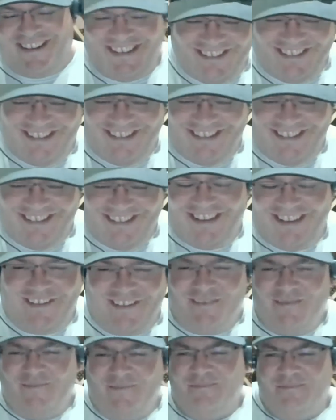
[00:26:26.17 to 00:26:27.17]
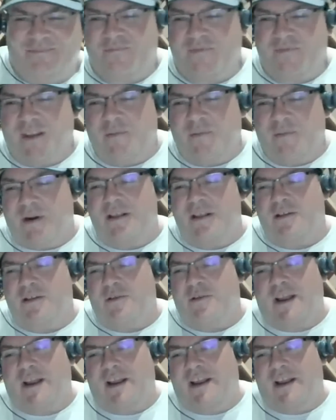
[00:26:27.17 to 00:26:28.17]
right. Yeah, exactly. But either
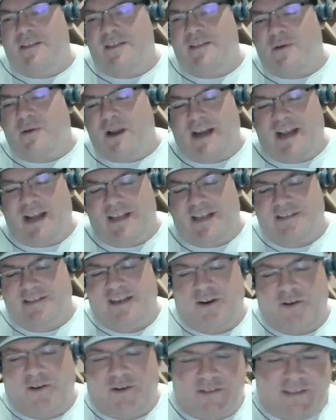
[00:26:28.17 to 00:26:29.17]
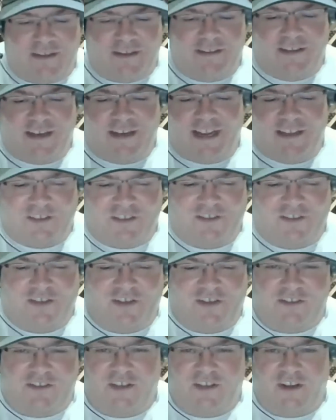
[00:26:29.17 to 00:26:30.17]
way, either way, it has you know at the end of the day, it's just a
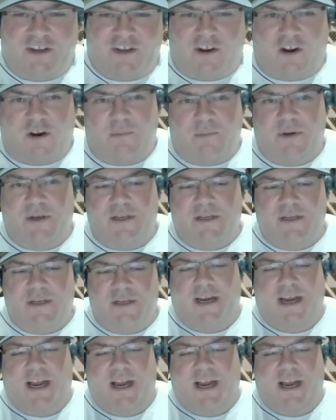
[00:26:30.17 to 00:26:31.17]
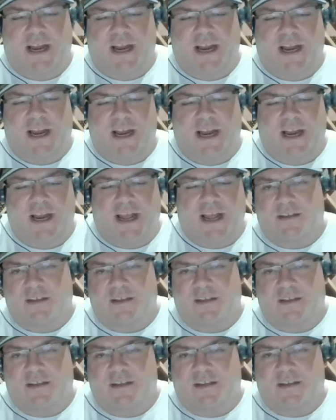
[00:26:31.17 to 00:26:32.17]
good cigar, but it, it has
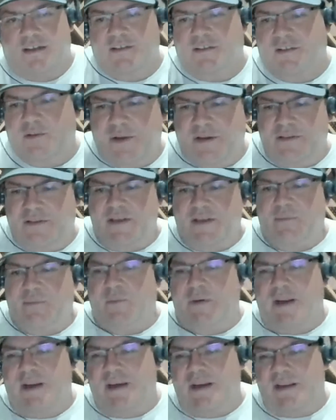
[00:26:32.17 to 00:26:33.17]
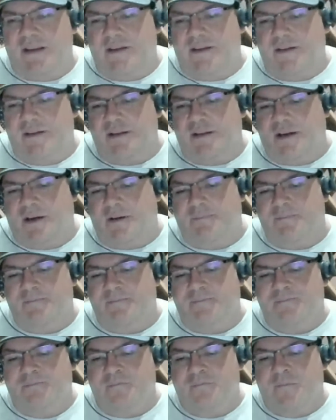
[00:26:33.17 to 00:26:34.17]
uh, it has a little bit deeper meaning, and um,
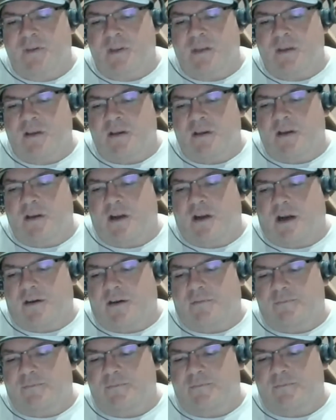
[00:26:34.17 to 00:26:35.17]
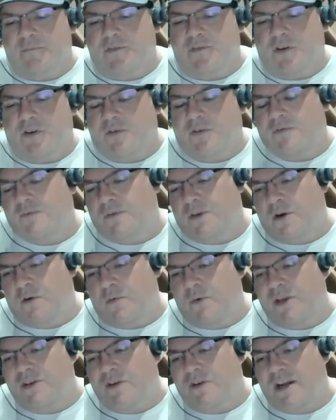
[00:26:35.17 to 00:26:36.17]
um, so you know we
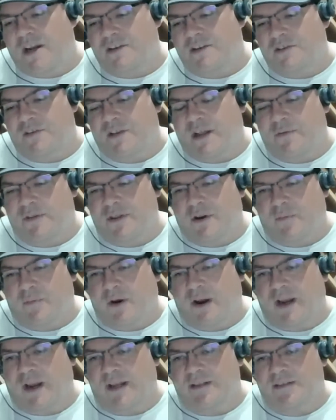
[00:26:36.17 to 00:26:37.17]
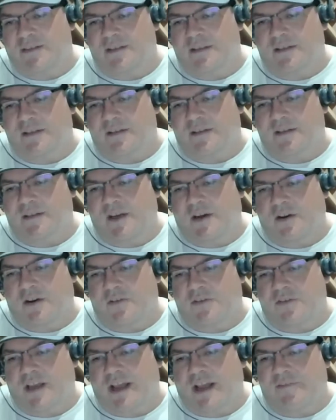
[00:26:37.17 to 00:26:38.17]
try to do that with our brands to you know to
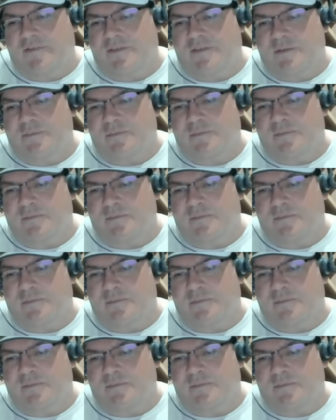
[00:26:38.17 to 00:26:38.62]
have them